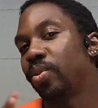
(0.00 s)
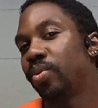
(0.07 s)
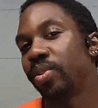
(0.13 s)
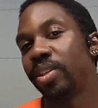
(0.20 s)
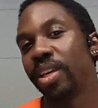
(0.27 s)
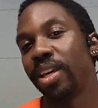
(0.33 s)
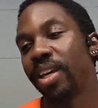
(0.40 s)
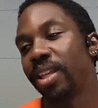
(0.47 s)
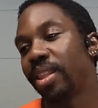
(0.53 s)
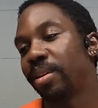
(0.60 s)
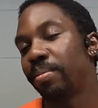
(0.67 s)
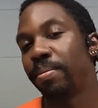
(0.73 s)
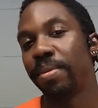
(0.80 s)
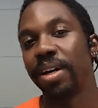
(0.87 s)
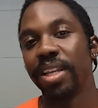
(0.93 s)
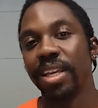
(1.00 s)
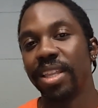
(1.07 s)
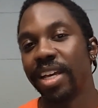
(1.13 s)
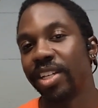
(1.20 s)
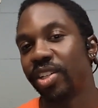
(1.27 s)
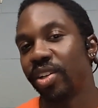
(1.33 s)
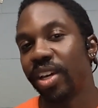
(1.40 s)
losing the money
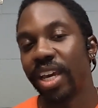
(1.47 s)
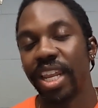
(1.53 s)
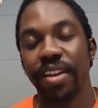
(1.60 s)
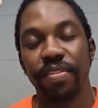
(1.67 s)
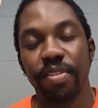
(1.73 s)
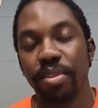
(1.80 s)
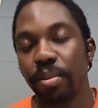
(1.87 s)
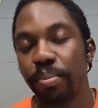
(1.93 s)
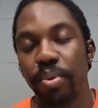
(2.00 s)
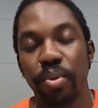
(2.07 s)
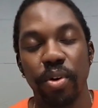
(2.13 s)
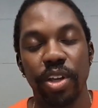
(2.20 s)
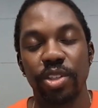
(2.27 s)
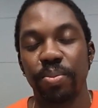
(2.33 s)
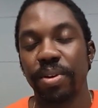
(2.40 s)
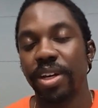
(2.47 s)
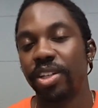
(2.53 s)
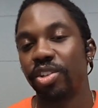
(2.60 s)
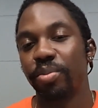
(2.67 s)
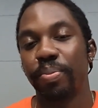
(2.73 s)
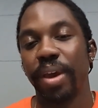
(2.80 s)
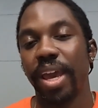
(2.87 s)
that you're getting from the points
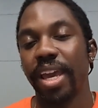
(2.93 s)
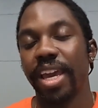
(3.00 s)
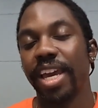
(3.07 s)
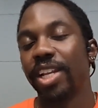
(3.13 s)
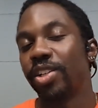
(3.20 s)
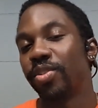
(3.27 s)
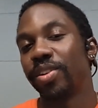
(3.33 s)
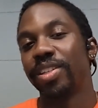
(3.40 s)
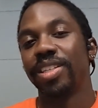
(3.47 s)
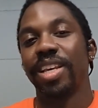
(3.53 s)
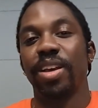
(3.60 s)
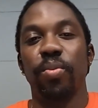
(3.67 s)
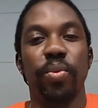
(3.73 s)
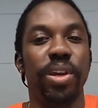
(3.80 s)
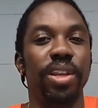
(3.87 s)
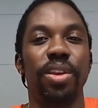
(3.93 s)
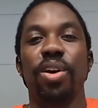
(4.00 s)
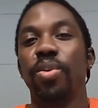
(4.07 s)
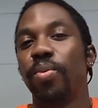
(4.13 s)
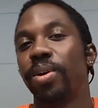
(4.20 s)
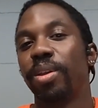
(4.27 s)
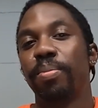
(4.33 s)
because you're paying interest, and we
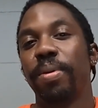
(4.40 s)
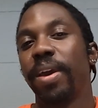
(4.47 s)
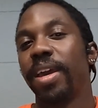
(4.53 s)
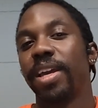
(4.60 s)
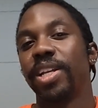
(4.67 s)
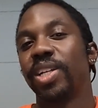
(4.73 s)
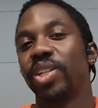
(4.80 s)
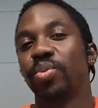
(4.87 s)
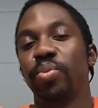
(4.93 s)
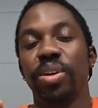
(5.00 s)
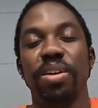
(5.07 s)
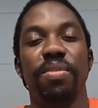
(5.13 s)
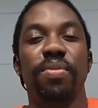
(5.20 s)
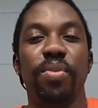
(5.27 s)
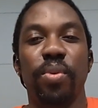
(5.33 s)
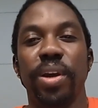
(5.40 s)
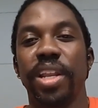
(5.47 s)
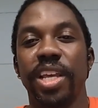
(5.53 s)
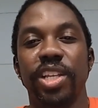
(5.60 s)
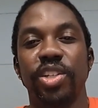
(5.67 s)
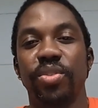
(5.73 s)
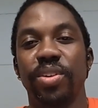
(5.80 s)
don't want to pay interest. We avoid
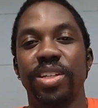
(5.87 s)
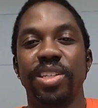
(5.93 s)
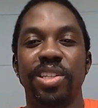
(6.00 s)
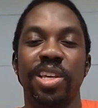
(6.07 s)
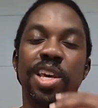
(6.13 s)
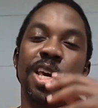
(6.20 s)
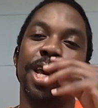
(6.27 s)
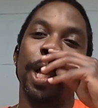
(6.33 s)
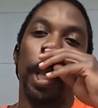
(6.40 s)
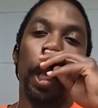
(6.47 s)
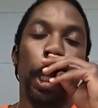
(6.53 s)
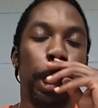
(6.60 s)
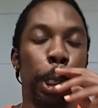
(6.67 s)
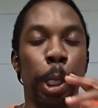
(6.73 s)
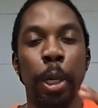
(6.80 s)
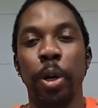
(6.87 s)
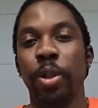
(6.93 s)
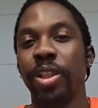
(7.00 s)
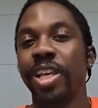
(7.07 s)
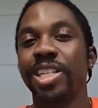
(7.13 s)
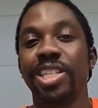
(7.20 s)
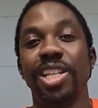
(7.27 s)
interest.
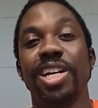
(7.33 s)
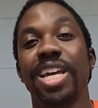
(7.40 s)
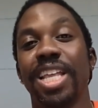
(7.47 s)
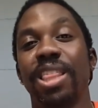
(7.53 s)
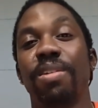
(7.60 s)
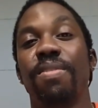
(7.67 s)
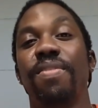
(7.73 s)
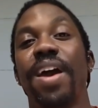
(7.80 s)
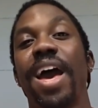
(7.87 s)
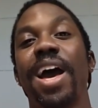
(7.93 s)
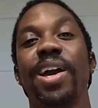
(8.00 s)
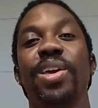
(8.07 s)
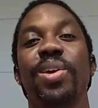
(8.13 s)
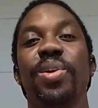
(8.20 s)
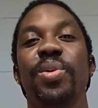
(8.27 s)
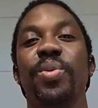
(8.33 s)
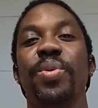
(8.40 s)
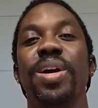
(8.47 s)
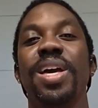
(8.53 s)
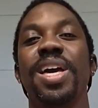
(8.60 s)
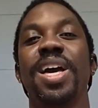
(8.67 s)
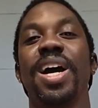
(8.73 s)
So let's look at the
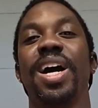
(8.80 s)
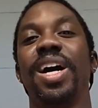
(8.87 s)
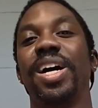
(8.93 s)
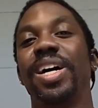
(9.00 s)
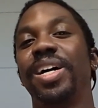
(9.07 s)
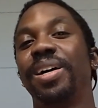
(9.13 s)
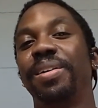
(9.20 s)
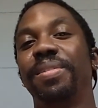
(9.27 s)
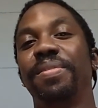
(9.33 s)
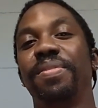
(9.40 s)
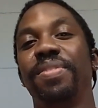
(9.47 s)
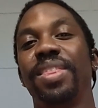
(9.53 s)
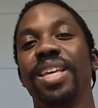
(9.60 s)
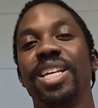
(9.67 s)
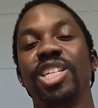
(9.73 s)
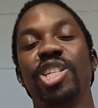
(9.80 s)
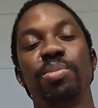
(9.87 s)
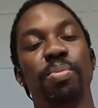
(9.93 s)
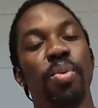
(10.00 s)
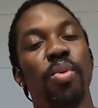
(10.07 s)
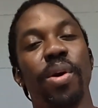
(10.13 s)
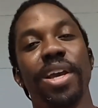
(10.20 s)
value of these
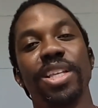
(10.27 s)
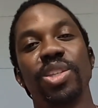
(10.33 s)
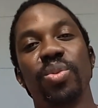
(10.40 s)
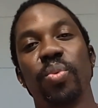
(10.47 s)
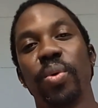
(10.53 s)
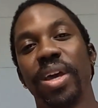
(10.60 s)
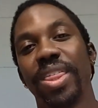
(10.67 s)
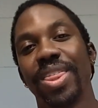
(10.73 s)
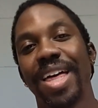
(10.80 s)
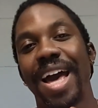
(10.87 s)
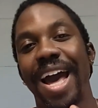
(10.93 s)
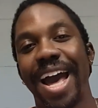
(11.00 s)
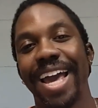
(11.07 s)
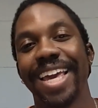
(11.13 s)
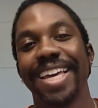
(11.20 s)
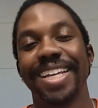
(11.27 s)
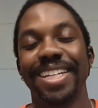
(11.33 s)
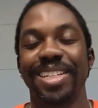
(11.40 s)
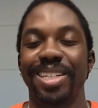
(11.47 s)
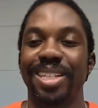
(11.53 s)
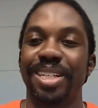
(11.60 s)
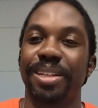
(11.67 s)
points with Hyatt.